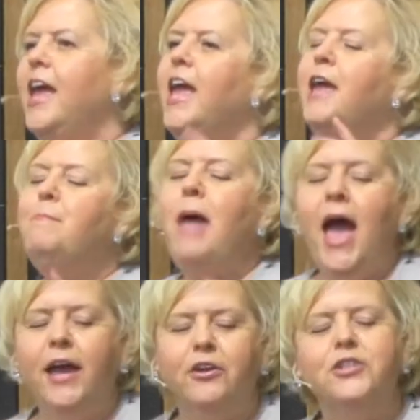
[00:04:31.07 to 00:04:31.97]
It
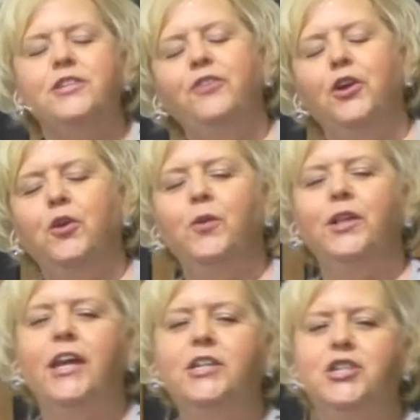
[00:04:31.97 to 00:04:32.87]
matters if you're in
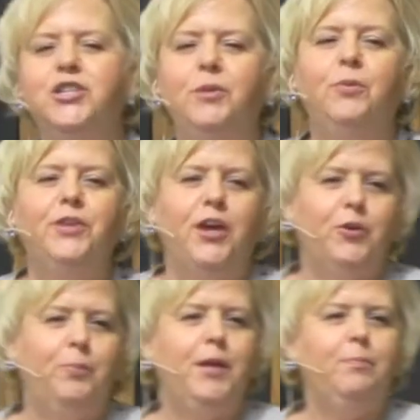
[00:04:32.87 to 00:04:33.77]
relationship with
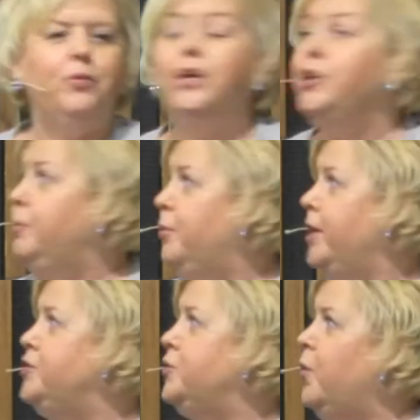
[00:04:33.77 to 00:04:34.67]
other people that you
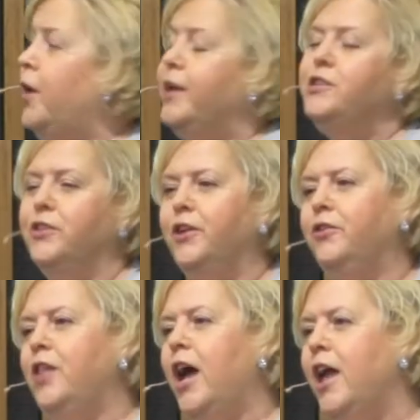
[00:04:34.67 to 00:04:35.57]
bring joy to their
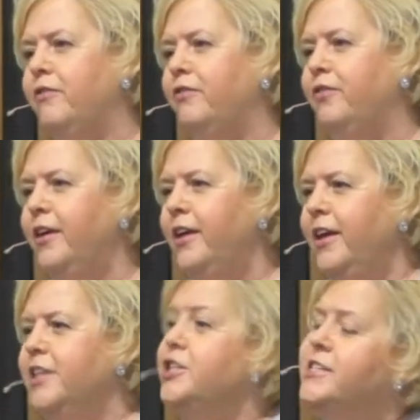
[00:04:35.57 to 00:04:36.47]
life,
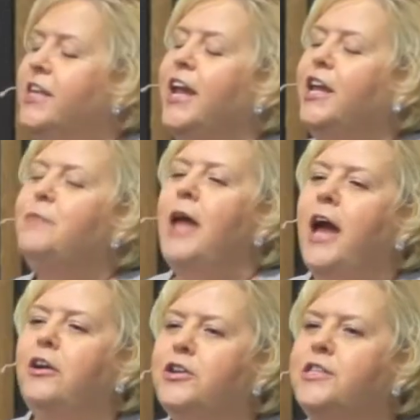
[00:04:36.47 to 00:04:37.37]
just like it
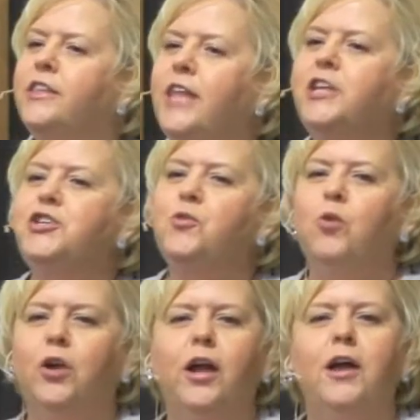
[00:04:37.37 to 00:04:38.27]
matters that they should
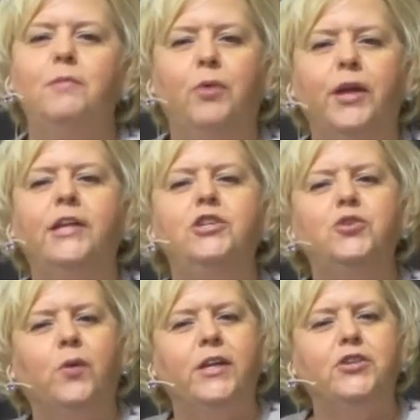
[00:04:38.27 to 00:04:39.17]
work on bringing
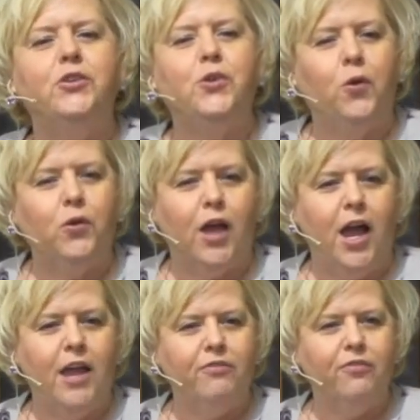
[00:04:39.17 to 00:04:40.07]
joy to your
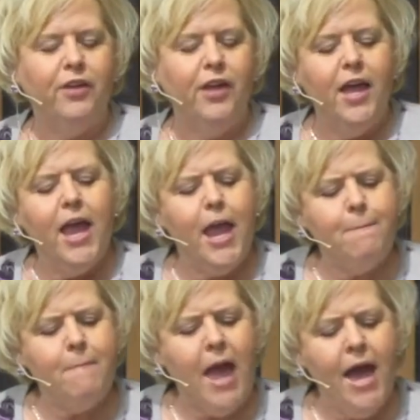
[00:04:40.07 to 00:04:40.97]
life.
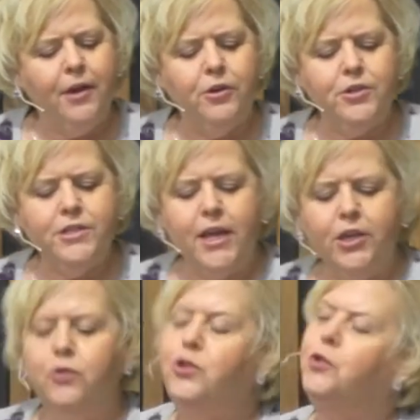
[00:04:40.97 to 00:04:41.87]
It matters that
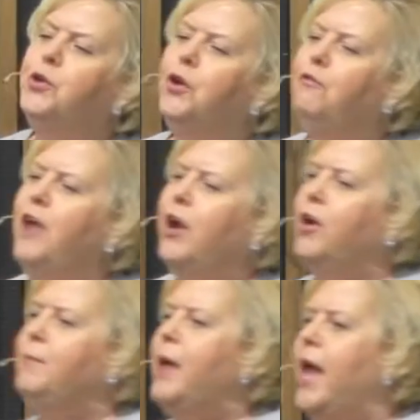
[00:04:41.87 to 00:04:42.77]
you do your
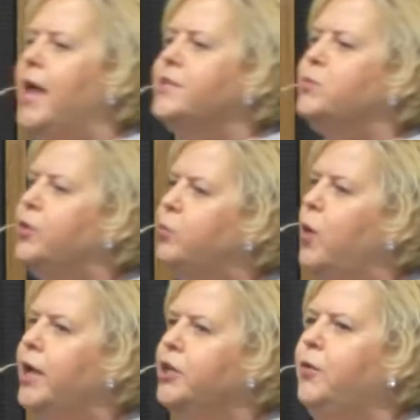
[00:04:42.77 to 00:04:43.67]
very best with
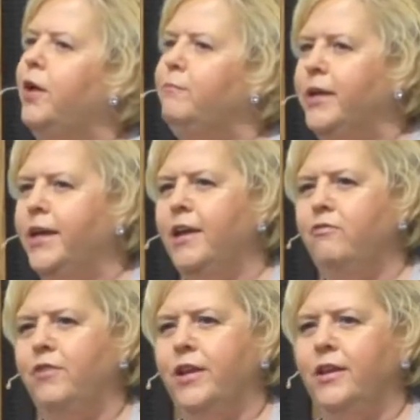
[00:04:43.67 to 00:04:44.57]
what you have been
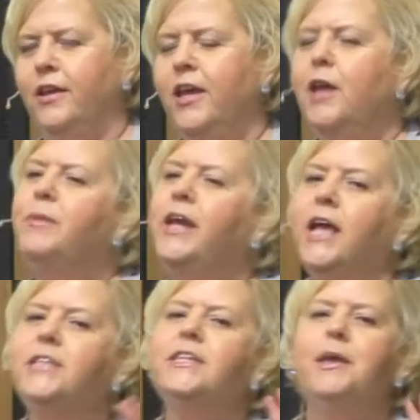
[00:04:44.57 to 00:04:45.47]
given
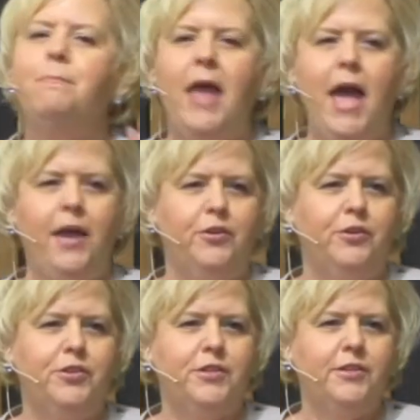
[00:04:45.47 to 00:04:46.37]
because it
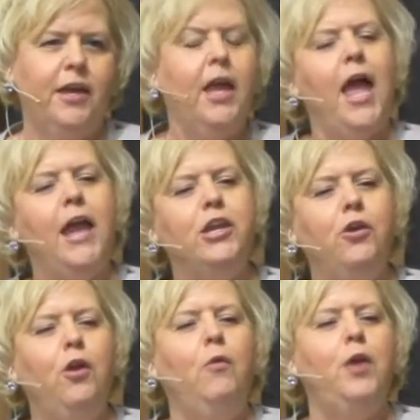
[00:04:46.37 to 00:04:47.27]
matters. And
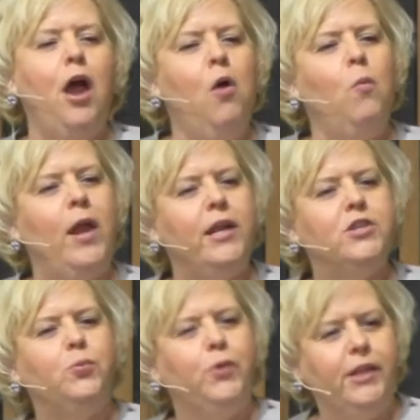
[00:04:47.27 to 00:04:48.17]
you don't know when
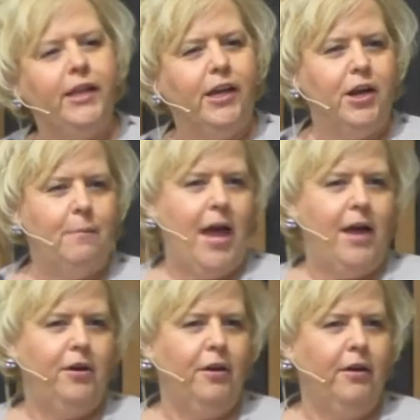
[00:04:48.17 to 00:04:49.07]
it's really going to
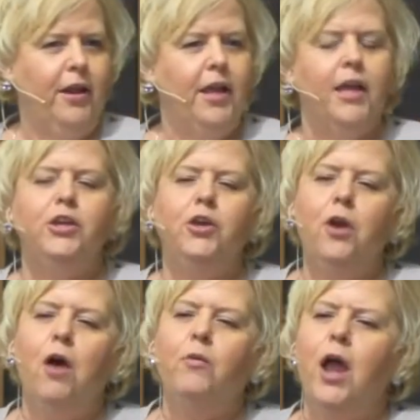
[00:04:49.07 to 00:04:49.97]
matter. You
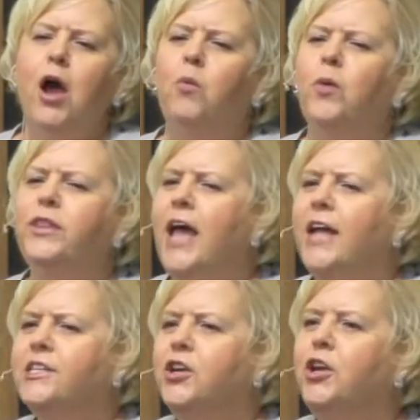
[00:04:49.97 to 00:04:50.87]
don't know when
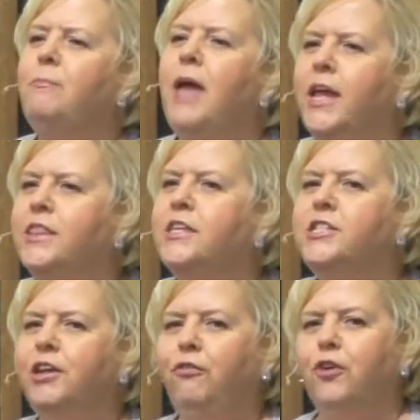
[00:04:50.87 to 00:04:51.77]
that's going to make the
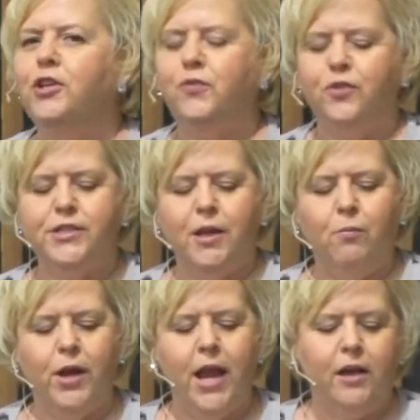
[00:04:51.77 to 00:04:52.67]
difference for
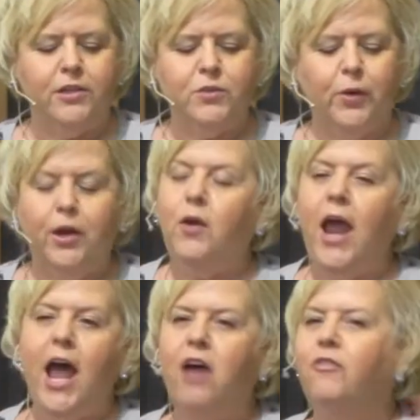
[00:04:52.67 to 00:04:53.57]
someone else. We don't
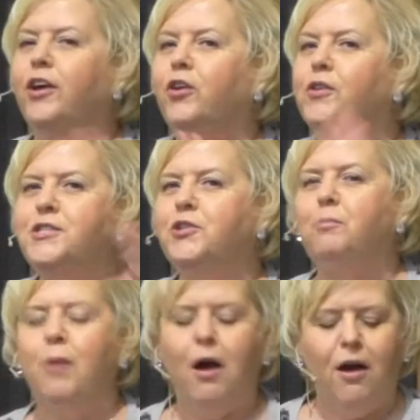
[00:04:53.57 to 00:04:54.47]
have a crystal
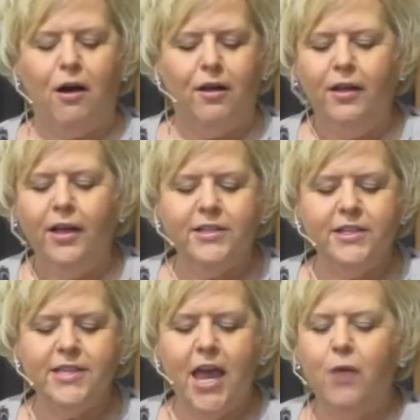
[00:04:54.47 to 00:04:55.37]
ball
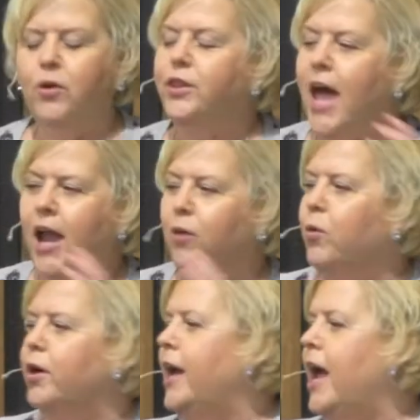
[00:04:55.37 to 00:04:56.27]
to say, well, that'll
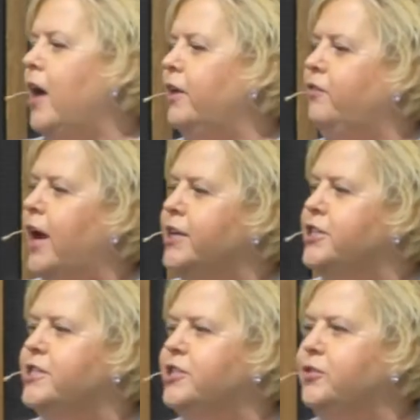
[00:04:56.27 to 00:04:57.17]
work out. If I
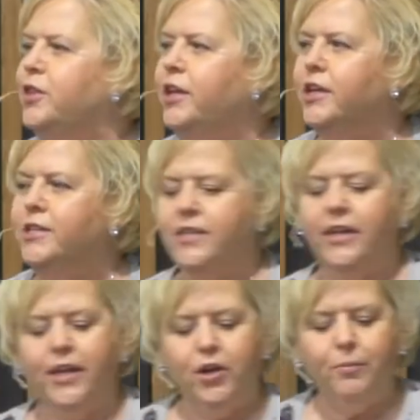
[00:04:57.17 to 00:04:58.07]
just do this,
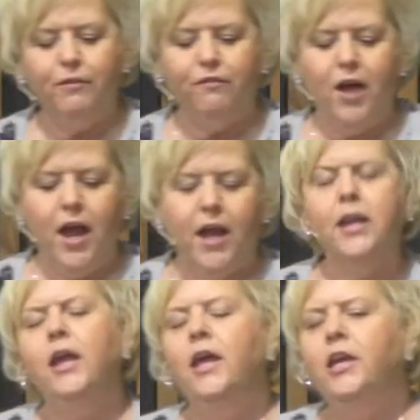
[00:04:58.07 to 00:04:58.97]
it'll be fine.
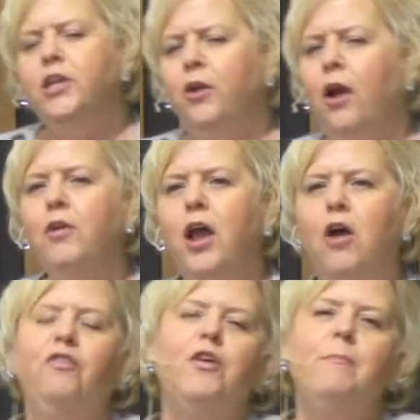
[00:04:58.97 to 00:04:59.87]
You don't
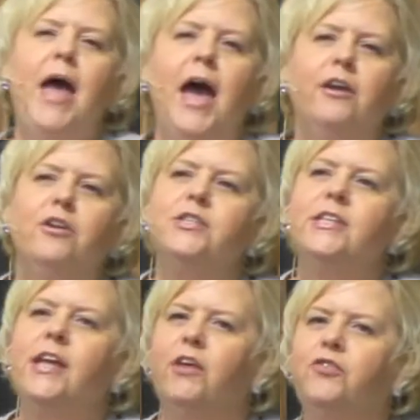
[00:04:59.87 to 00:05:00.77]
know if it matters
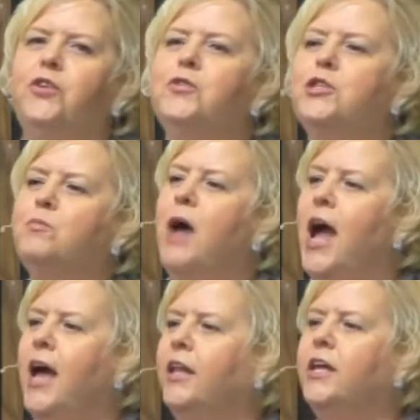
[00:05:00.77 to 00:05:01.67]
if you
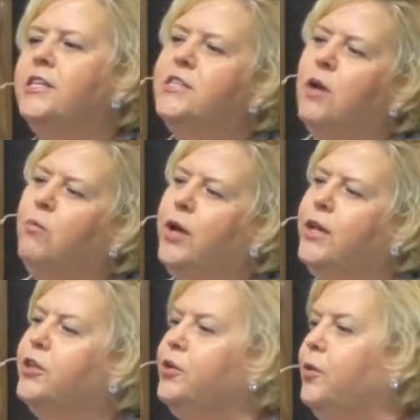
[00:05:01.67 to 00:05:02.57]
smile at someone
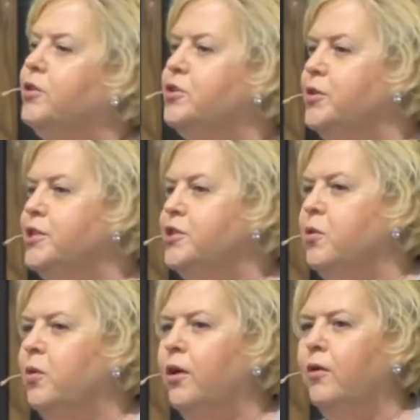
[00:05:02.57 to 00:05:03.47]
in the grocery
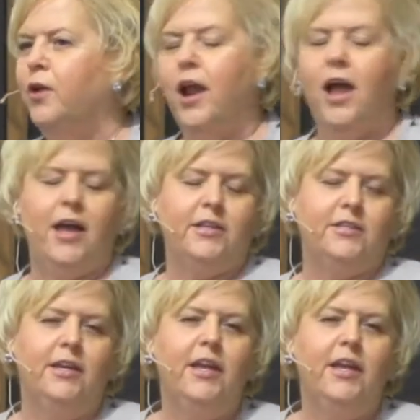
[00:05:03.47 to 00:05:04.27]
store or not.